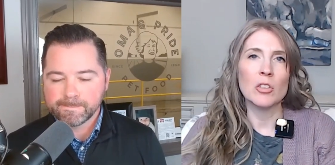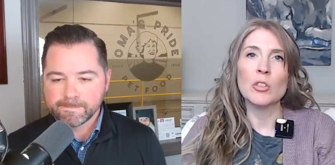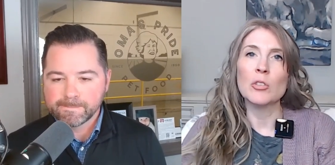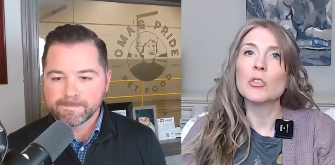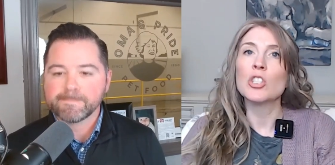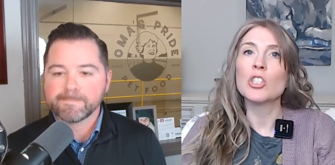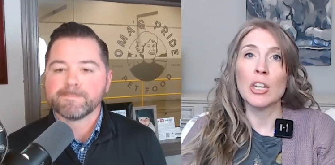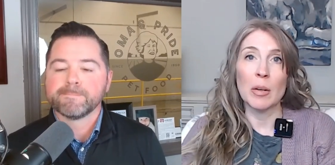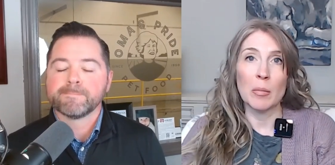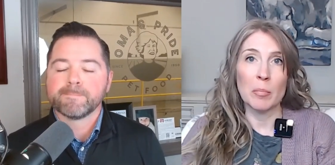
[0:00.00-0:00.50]

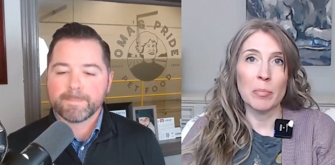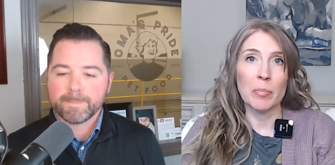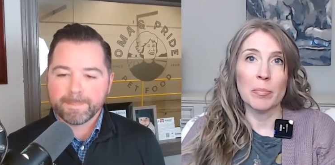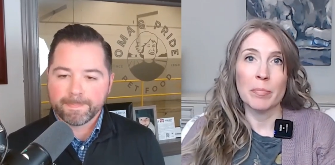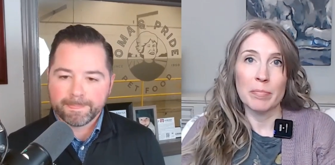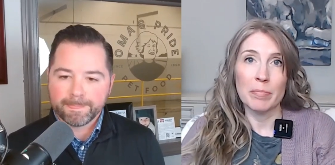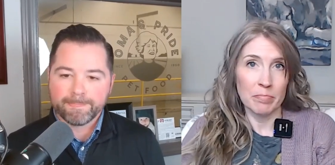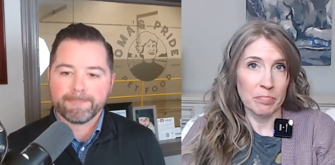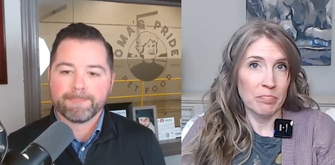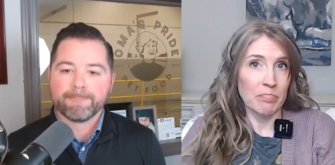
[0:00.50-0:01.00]
Speaker 1: you ship.
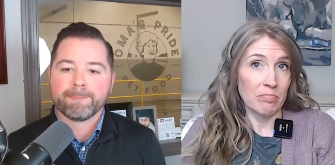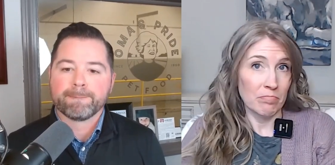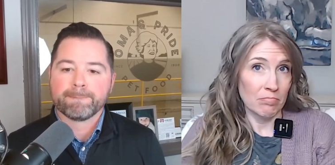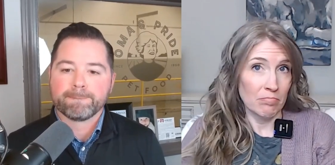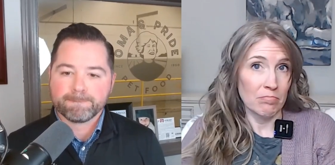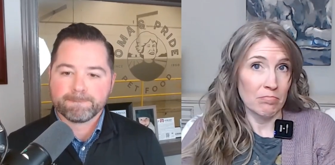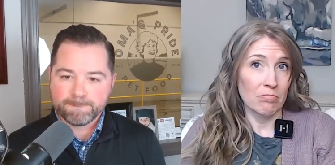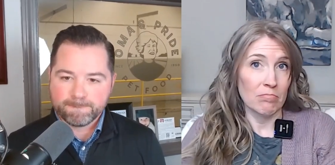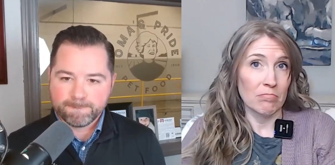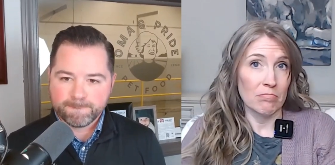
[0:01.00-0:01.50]

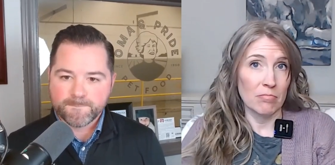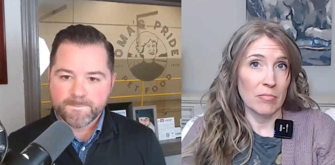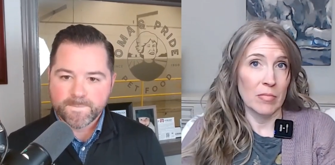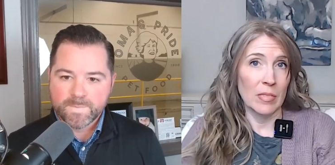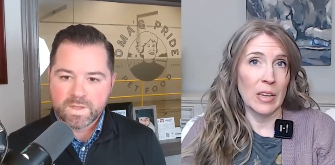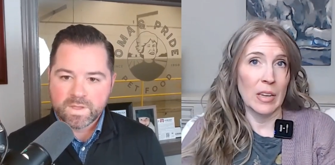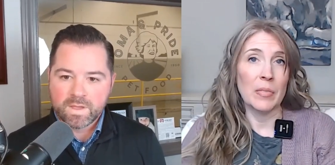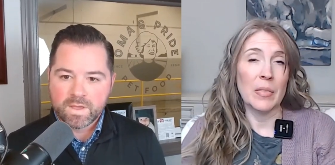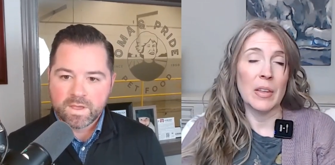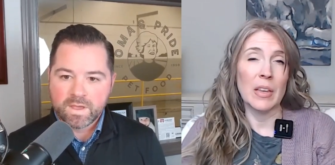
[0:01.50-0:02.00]

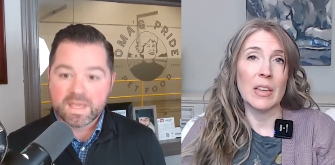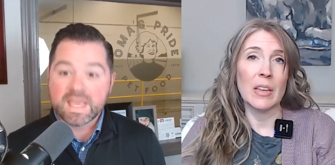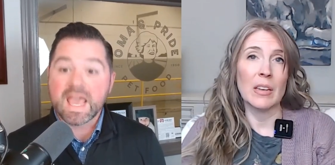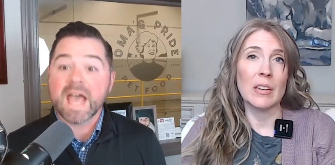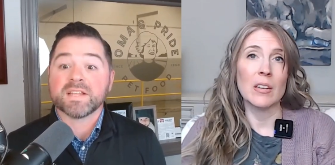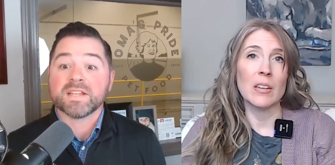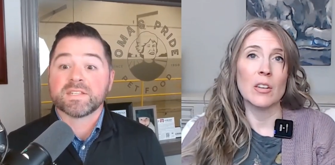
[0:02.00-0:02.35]
And then